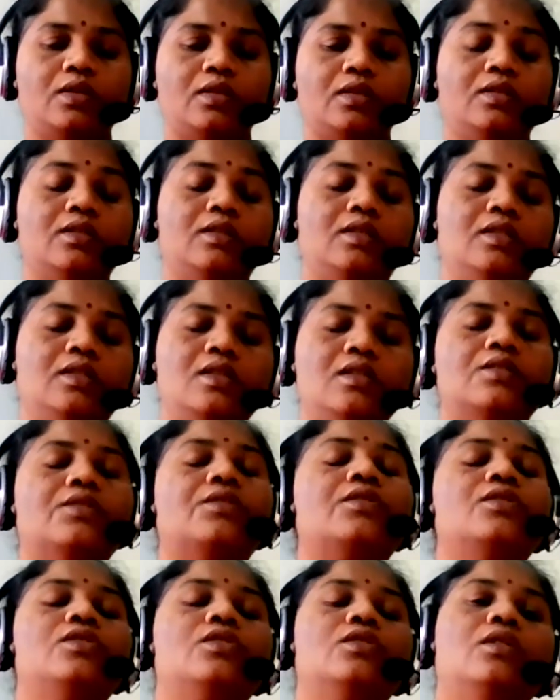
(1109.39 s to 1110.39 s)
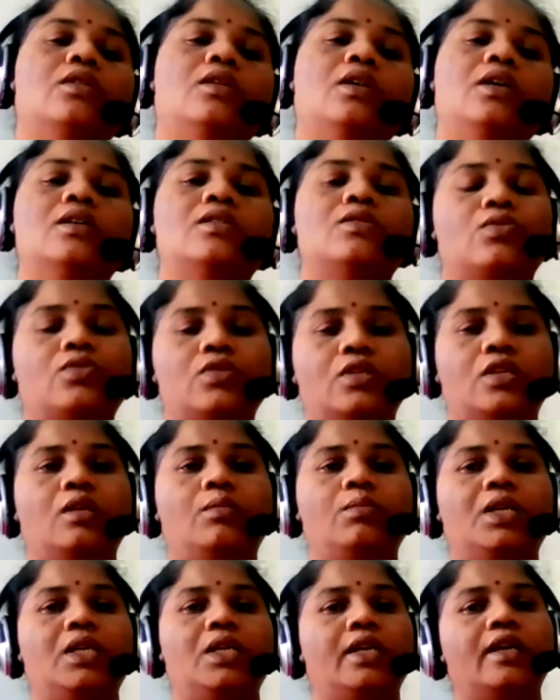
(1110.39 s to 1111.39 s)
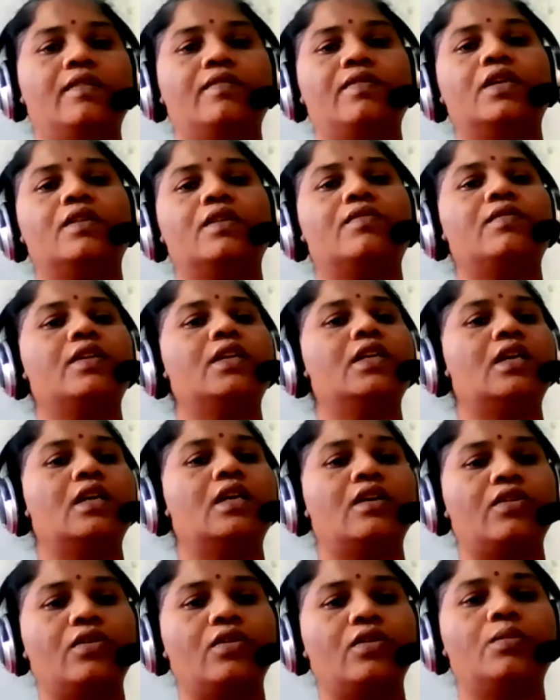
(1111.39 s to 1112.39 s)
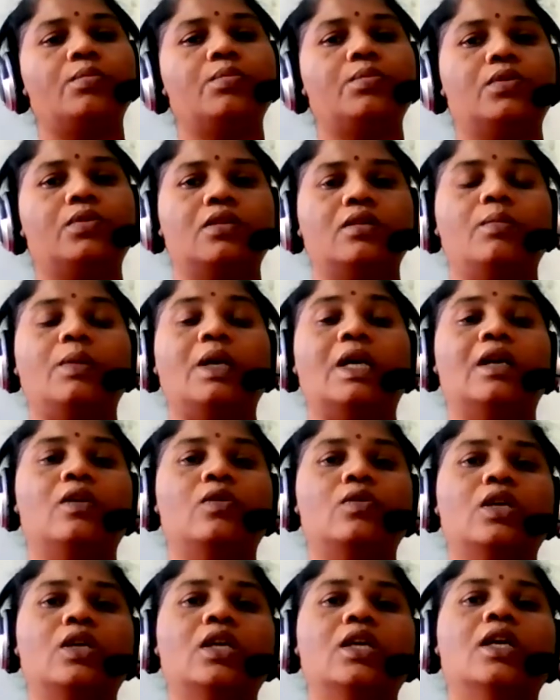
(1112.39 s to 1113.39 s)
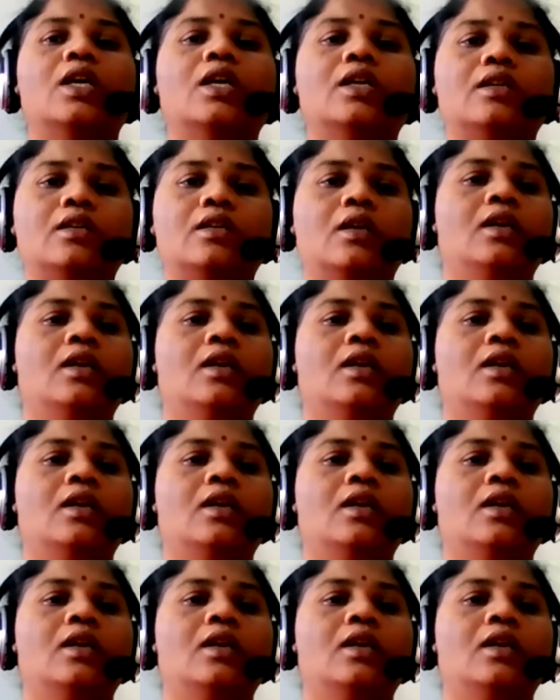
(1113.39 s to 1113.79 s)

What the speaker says: this is also a social behavior we adopt by looking at